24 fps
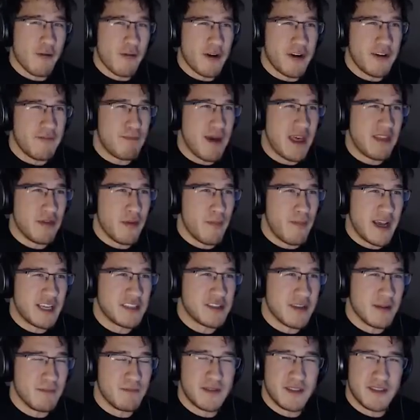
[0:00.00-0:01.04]
would have been the best
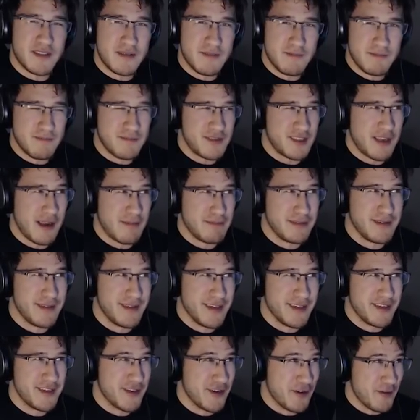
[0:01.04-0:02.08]
sub
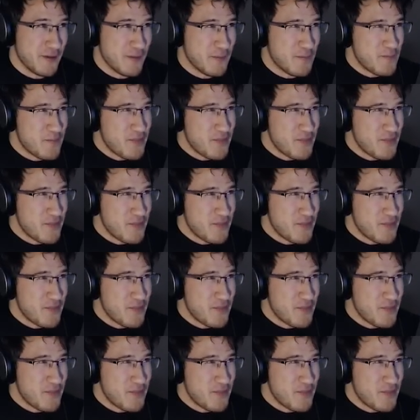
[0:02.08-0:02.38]
substitute.